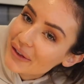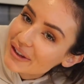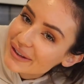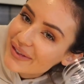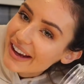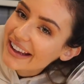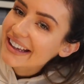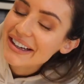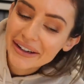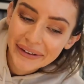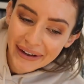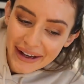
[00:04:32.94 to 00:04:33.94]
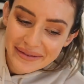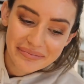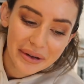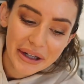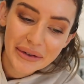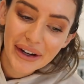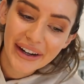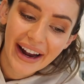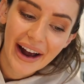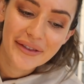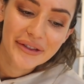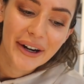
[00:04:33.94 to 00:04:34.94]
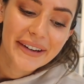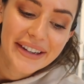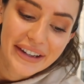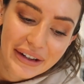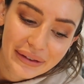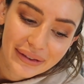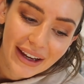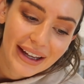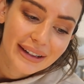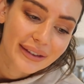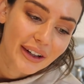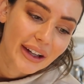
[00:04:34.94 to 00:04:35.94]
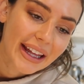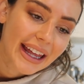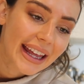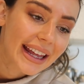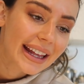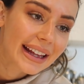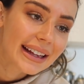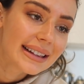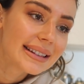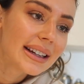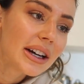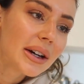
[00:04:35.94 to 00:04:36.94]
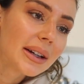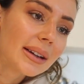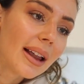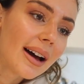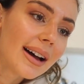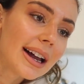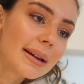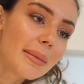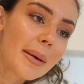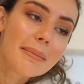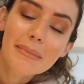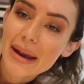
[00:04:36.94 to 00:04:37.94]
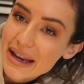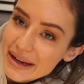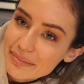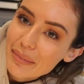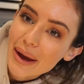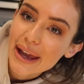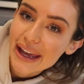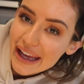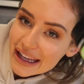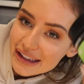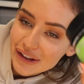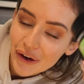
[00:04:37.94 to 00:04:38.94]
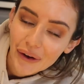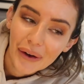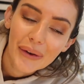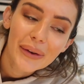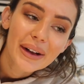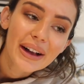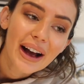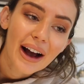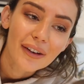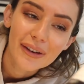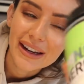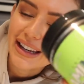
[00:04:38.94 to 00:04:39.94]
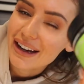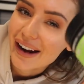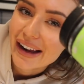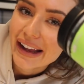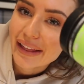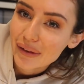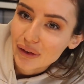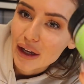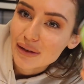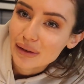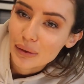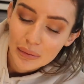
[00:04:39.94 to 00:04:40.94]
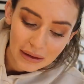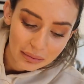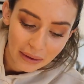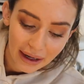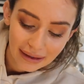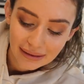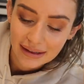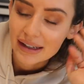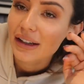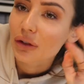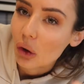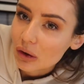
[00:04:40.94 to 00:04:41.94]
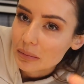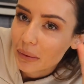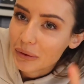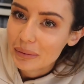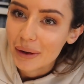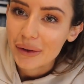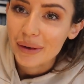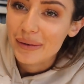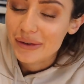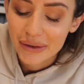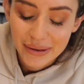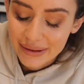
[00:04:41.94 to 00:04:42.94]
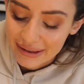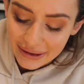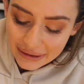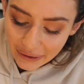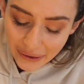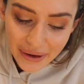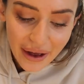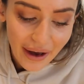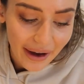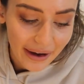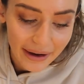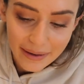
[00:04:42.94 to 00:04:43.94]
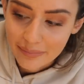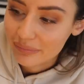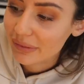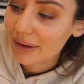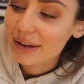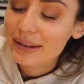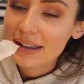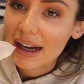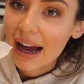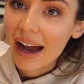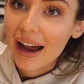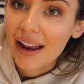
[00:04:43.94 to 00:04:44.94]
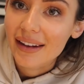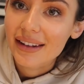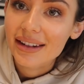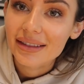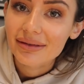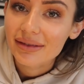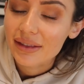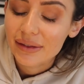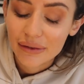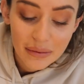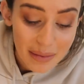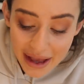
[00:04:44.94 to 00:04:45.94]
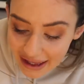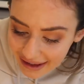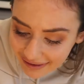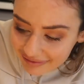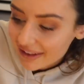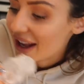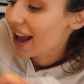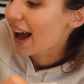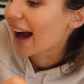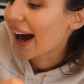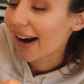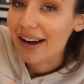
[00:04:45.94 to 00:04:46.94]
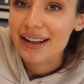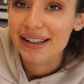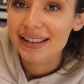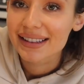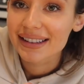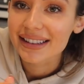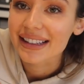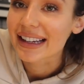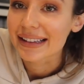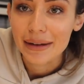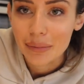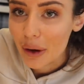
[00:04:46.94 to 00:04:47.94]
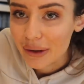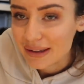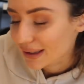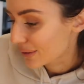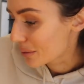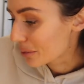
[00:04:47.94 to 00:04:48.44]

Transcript: just making a quick pre-workout. I'm trying a new flavour. It is lime mint mojito. I really like the flavors from this brand, not sponsored by the way, but just to let you know. And for me, ice is a must for